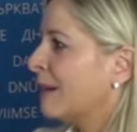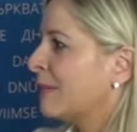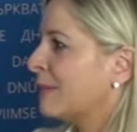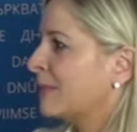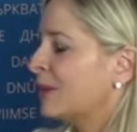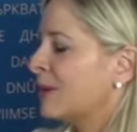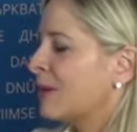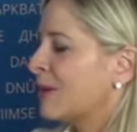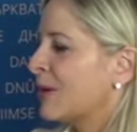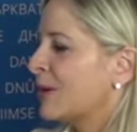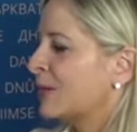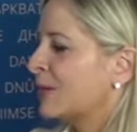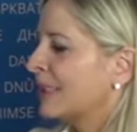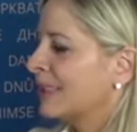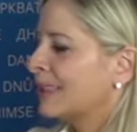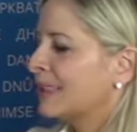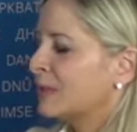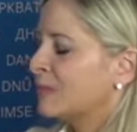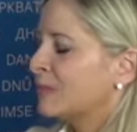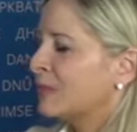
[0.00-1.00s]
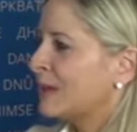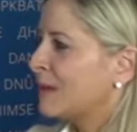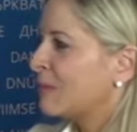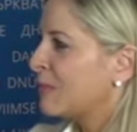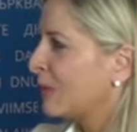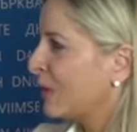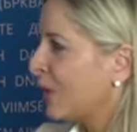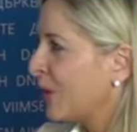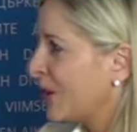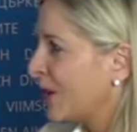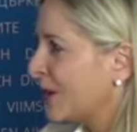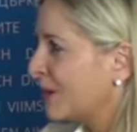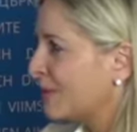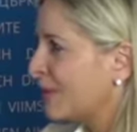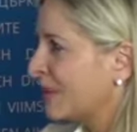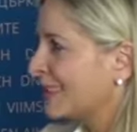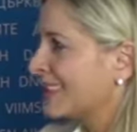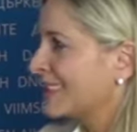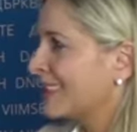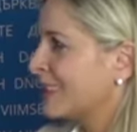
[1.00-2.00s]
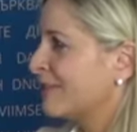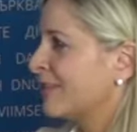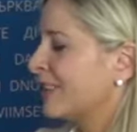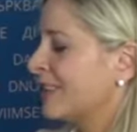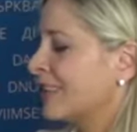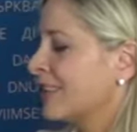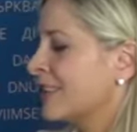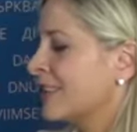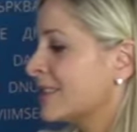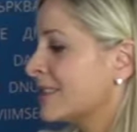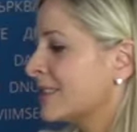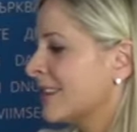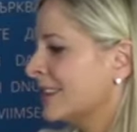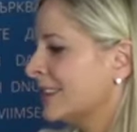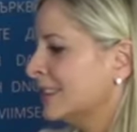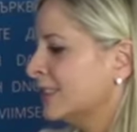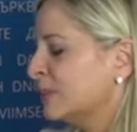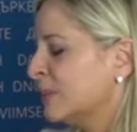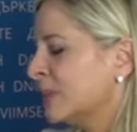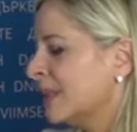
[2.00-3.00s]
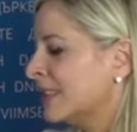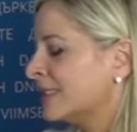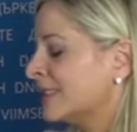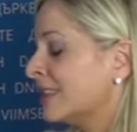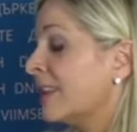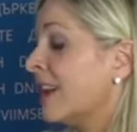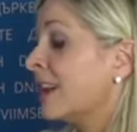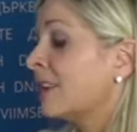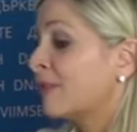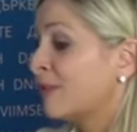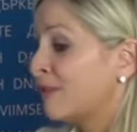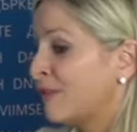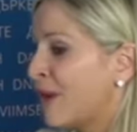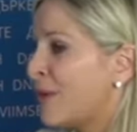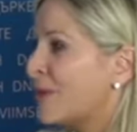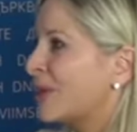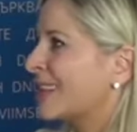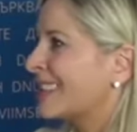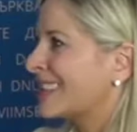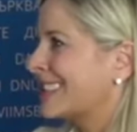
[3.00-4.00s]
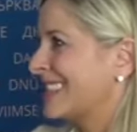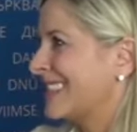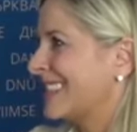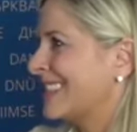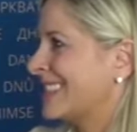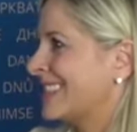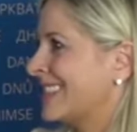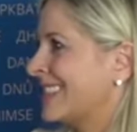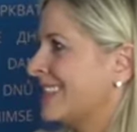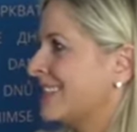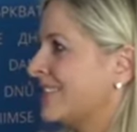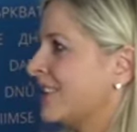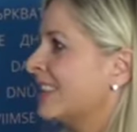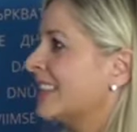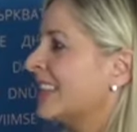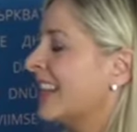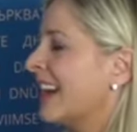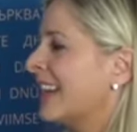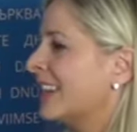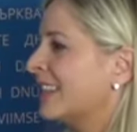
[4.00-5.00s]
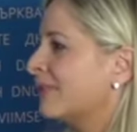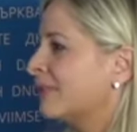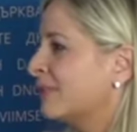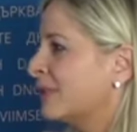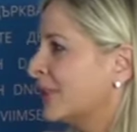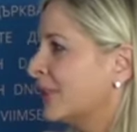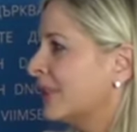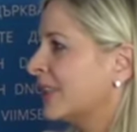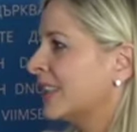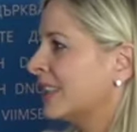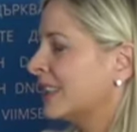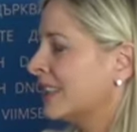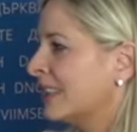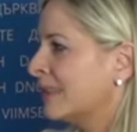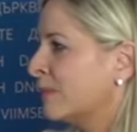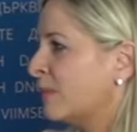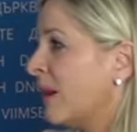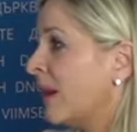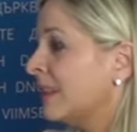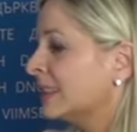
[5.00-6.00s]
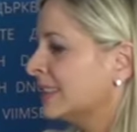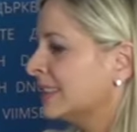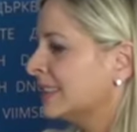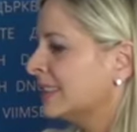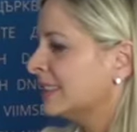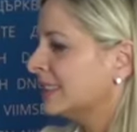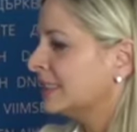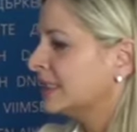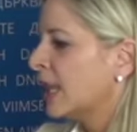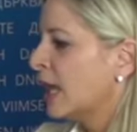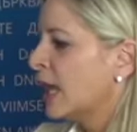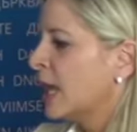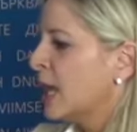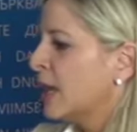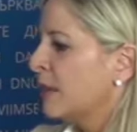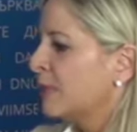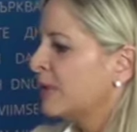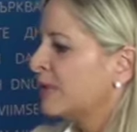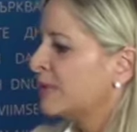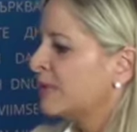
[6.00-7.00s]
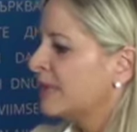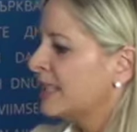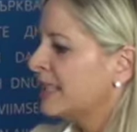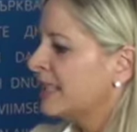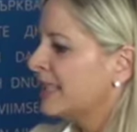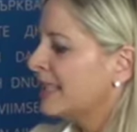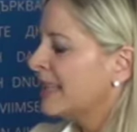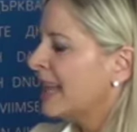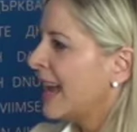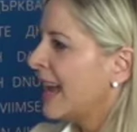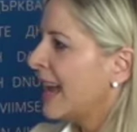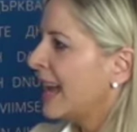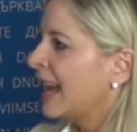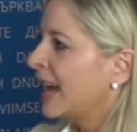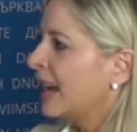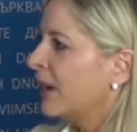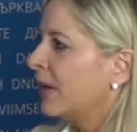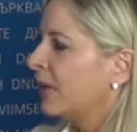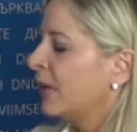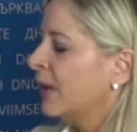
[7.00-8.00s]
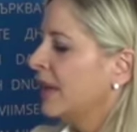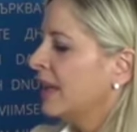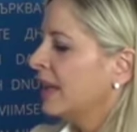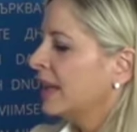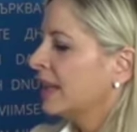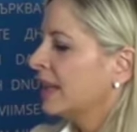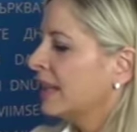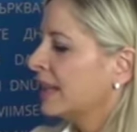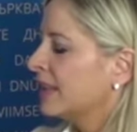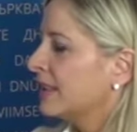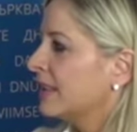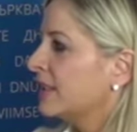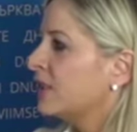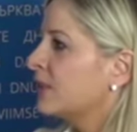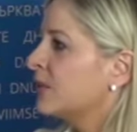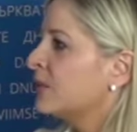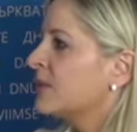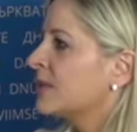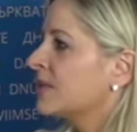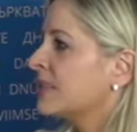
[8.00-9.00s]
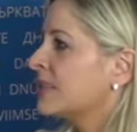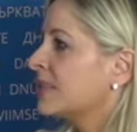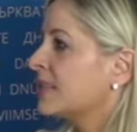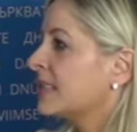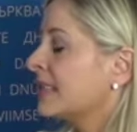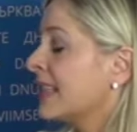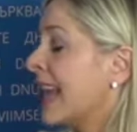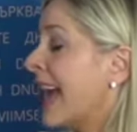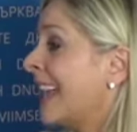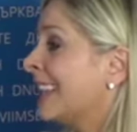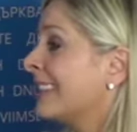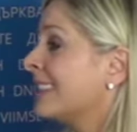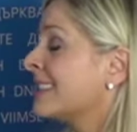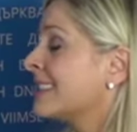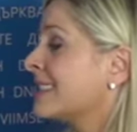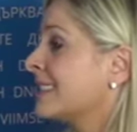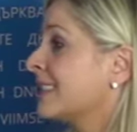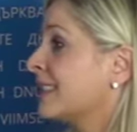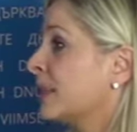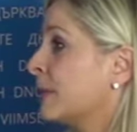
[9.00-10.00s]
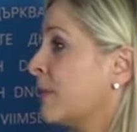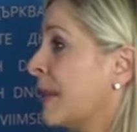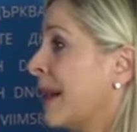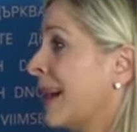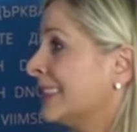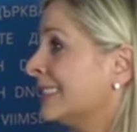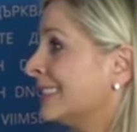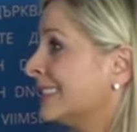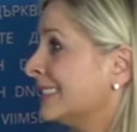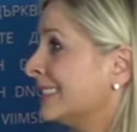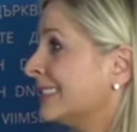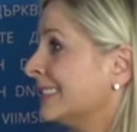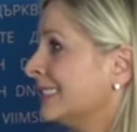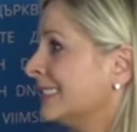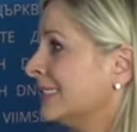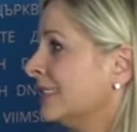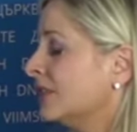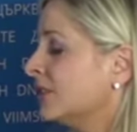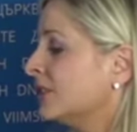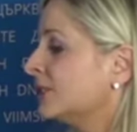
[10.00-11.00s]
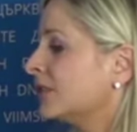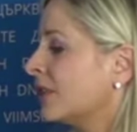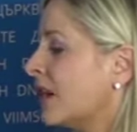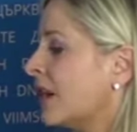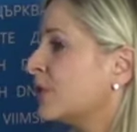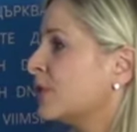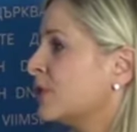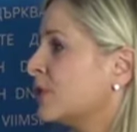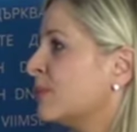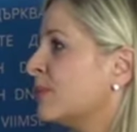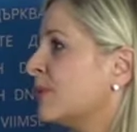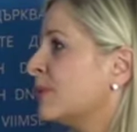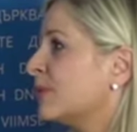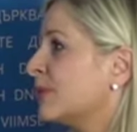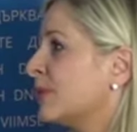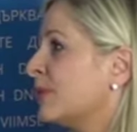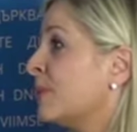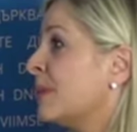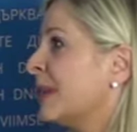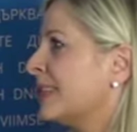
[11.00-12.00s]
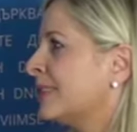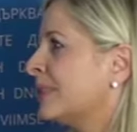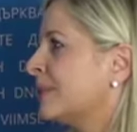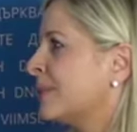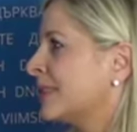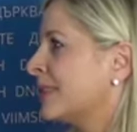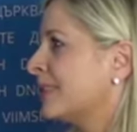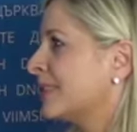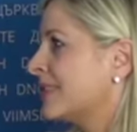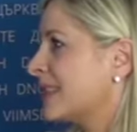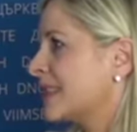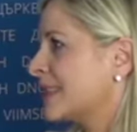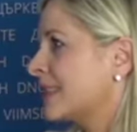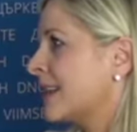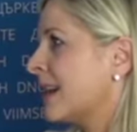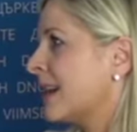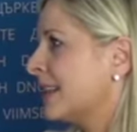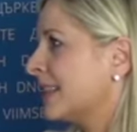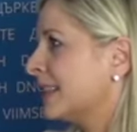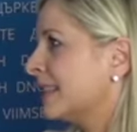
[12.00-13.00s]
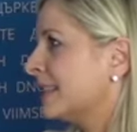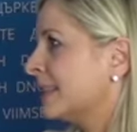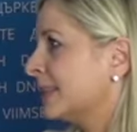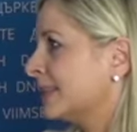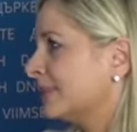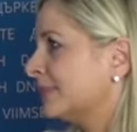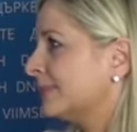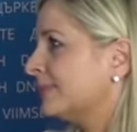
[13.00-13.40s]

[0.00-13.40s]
you know, they can be employed once they finish studies, because a lot of focus is on that if we look at policies. But really, how can they use their talents and capacities to contribute to the betterment of society?